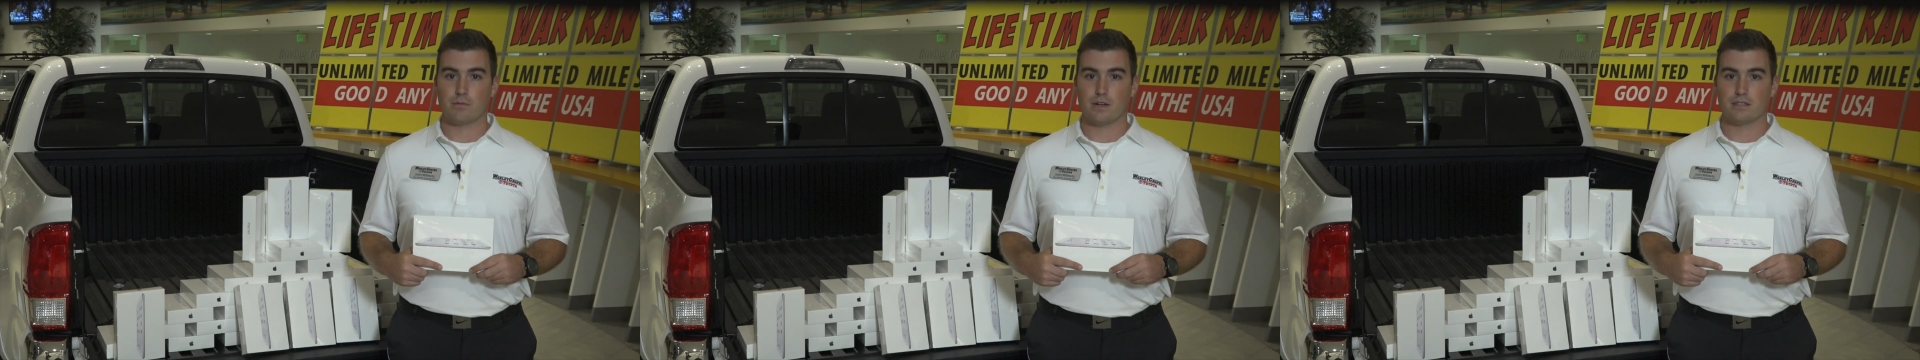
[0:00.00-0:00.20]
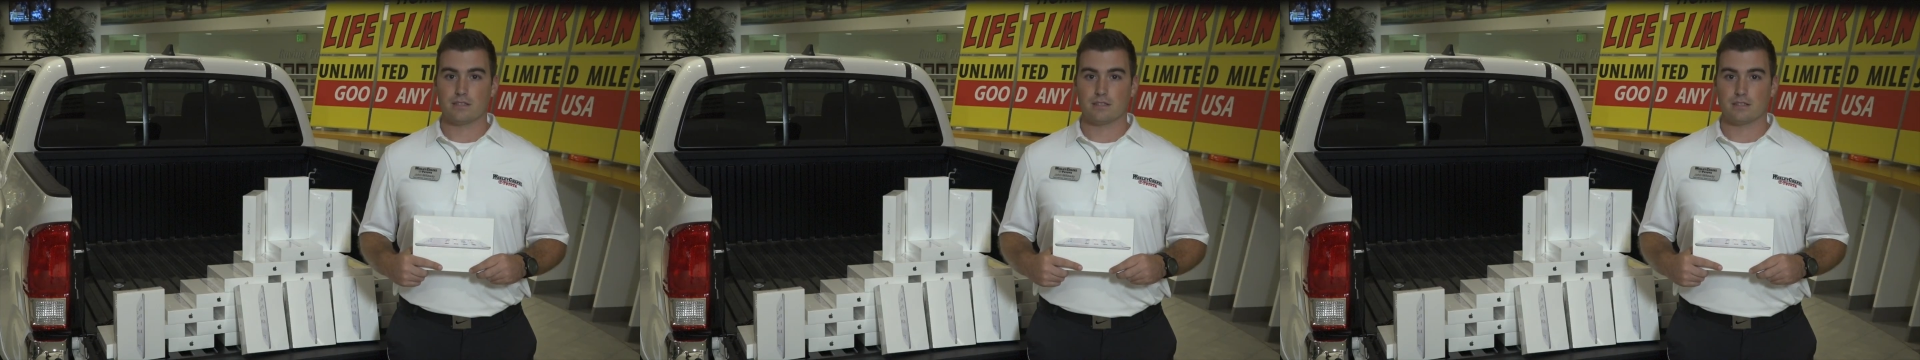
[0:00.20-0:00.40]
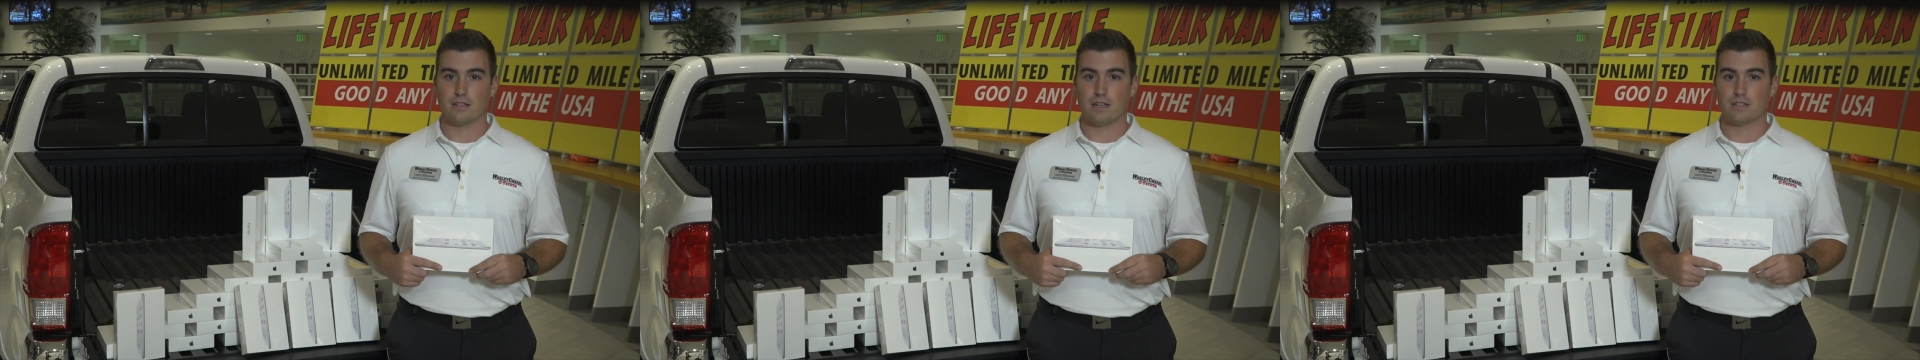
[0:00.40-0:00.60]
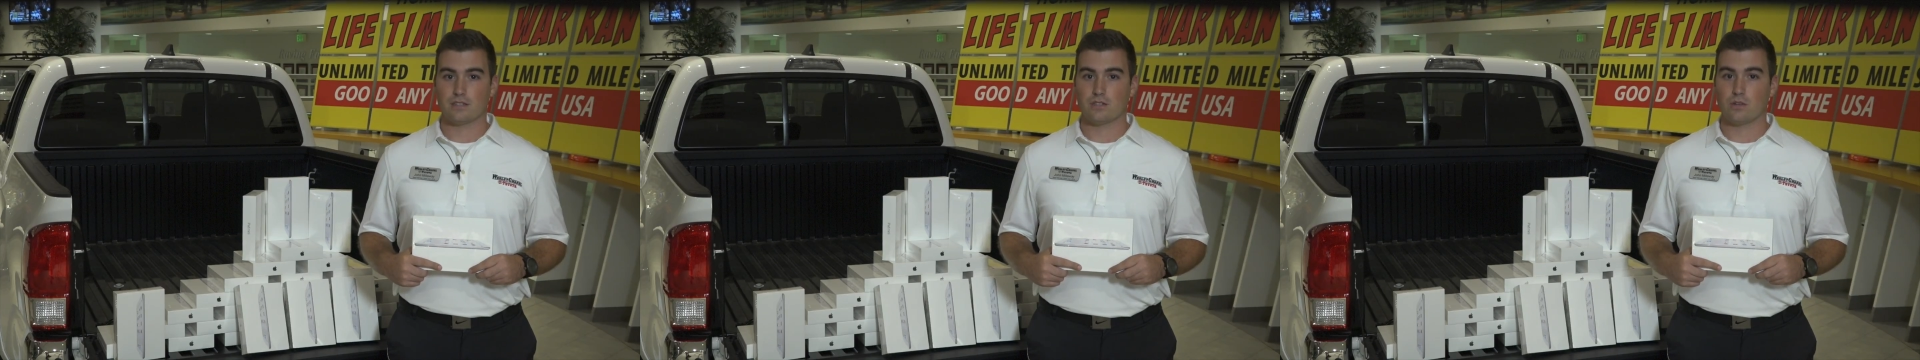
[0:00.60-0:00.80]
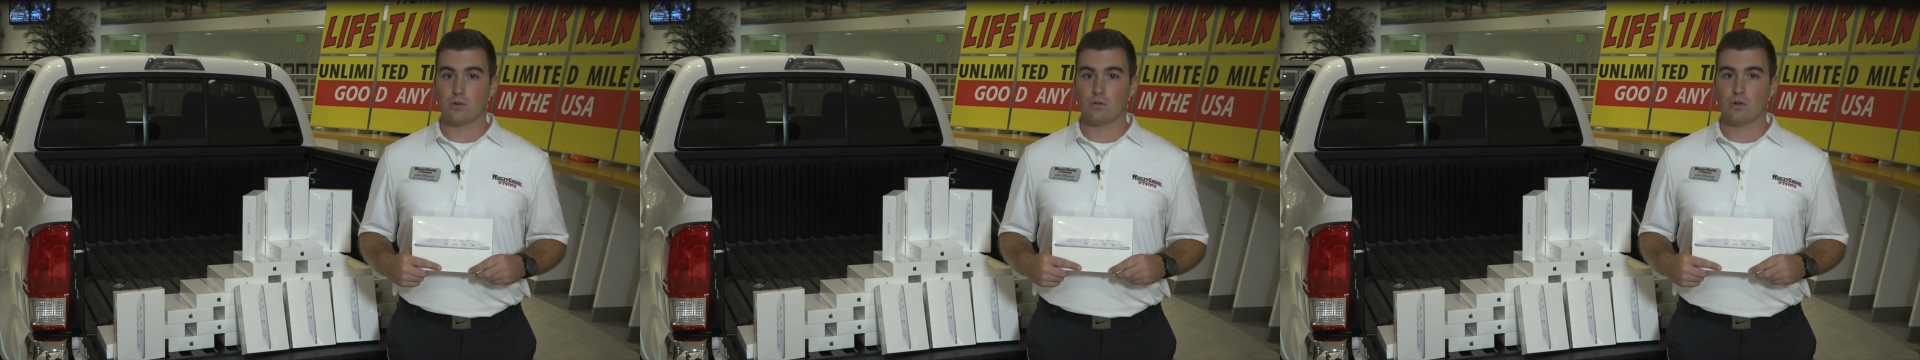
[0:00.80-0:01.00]
prices
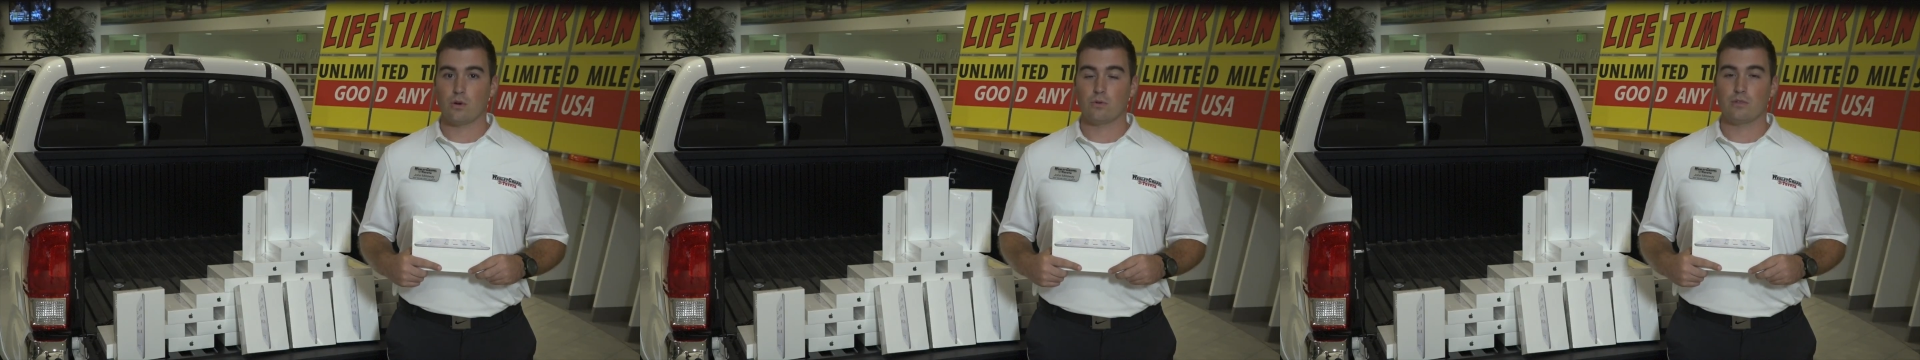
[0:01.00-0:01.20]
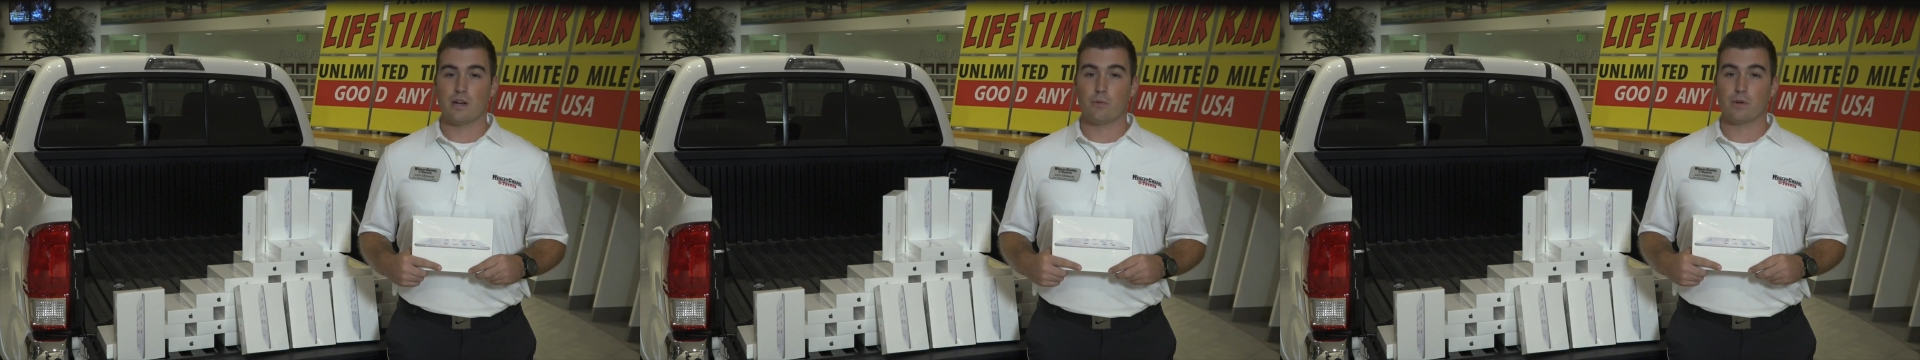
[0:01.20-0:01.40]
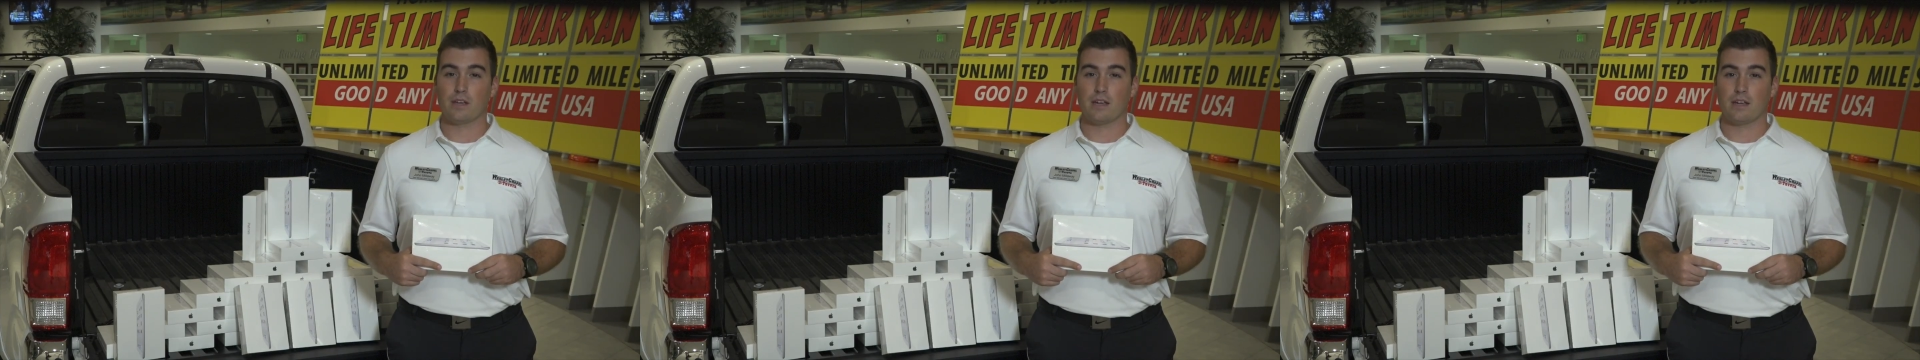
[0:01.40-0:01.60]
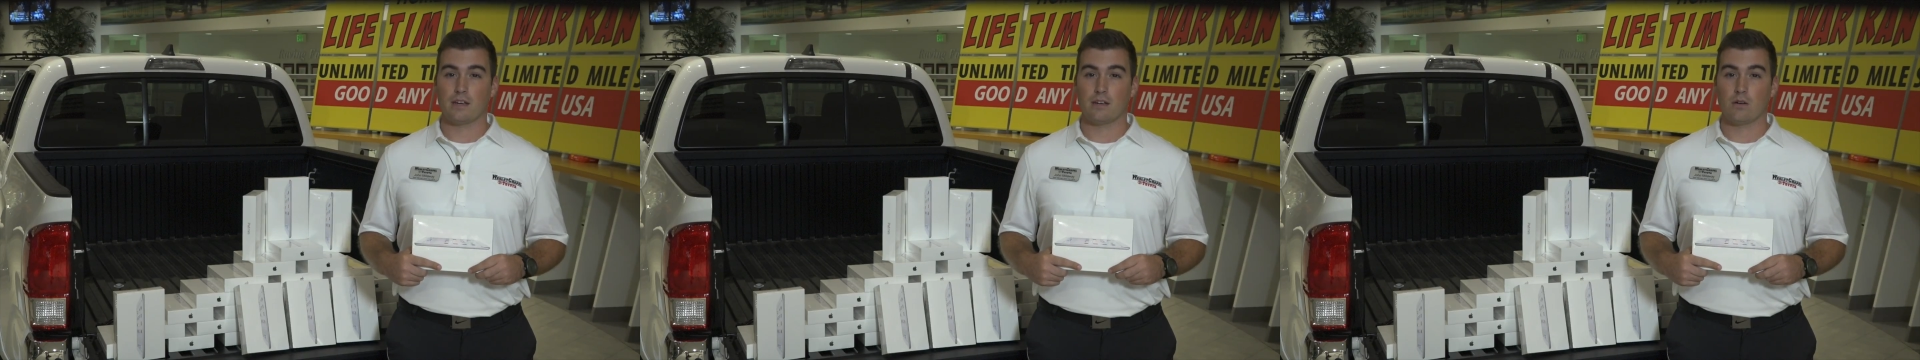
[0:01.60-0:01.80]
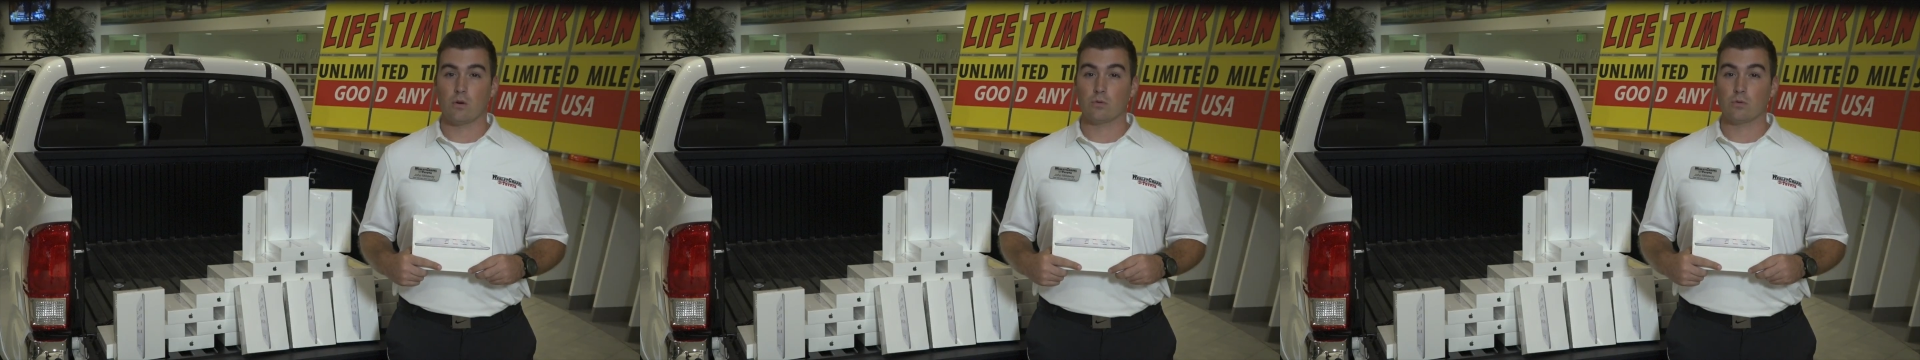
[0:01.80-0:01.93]
slashed so low that we can